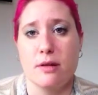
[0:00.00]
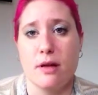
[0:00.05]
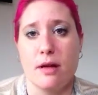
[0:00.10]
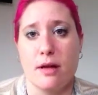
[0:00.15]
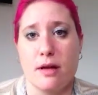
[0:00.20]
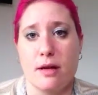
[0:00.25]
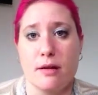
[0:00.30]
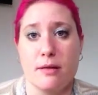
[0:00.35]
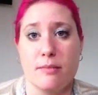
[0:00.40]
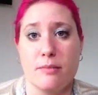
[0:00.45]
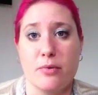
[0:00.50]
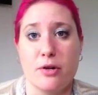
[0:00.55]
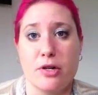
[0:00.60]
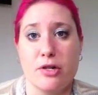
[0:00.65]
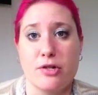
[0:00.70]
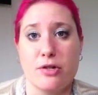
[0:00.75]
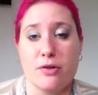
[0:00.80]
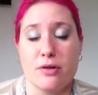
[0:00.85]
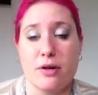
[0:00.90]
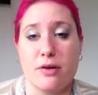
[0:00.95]
I'm pretty
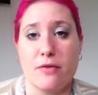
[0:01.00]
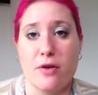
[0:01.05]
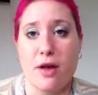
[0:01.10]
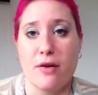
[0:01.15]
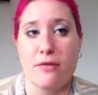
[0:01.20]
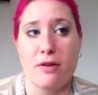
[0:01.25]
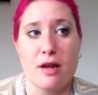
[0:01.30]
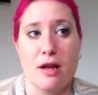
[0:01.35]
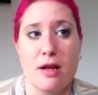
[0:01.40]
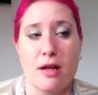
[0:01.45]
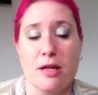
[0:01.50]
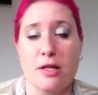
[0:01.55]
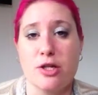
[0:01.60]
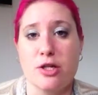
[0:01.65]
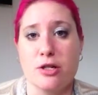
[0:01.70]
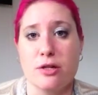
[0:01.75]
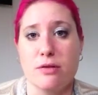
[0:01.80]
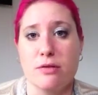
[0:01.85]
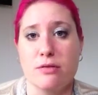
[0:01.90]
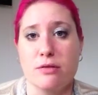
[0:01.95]
sure. If you have any
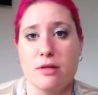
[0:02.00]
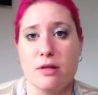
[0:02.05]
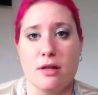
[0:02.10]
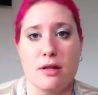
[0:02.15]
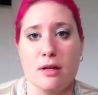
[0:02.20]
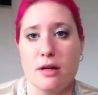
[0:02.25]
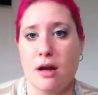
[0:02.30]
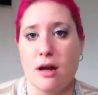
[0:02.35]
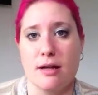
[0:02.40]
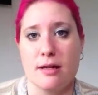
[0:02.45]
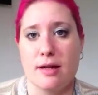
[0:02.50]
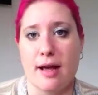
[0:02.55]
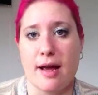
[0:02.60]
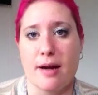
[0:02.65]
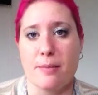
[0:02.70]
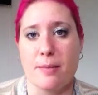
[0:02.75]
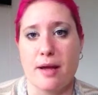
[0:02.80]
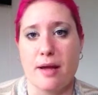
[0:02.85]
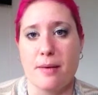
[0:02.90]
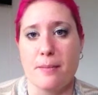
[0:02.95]
issues, then
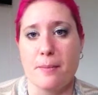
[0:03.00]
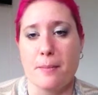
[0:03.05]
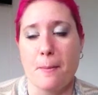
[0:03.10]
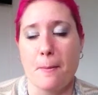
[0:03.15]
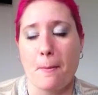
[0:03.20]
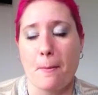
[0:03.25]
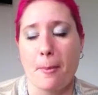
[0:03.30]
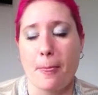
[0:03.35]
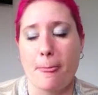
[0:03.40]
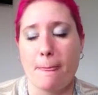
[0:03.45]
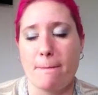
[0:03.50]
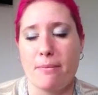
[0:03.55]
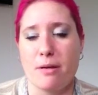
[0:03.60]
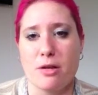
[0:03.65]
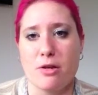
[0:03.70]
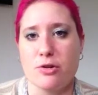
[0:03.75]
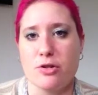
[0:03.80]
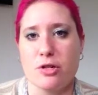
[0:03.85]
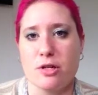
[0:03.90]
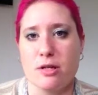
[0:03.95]
contact me. But
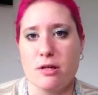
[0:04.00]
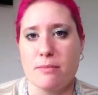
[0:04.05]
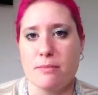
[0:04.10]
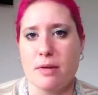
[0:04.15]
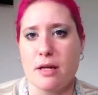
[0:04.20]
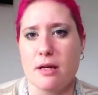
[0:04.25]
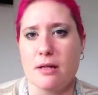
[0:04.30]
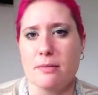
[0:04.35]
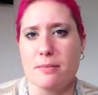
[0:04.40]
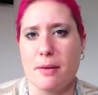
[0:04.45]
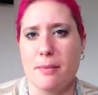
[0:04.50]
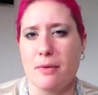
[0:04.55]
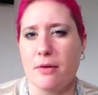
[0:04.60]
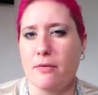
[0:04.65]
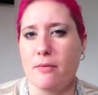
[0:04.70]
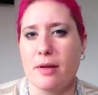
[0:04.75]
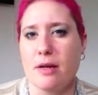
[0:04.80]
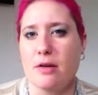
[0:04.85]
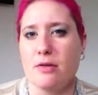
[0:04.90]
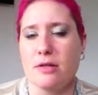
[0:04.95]
you shouldn't, because people
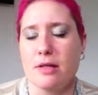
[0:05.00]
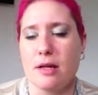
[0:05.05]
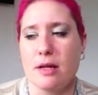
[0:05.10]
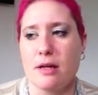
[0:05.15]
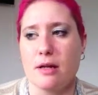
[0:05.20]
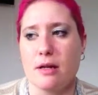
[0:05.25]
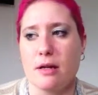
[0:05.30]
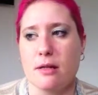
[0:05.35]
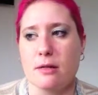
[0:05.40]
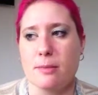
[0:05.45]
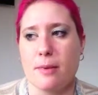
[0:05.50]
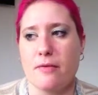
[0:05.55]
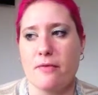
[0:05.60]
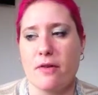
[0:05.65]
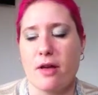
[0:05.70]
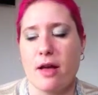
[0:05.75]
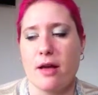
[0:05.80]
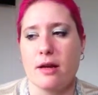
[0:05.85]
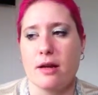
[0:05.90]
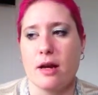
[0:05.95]
have been using it and it's been
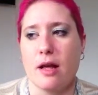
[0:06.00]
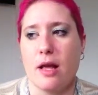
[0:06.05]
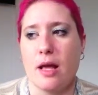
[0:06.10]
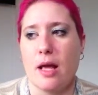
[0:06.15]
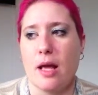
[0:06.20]
fine.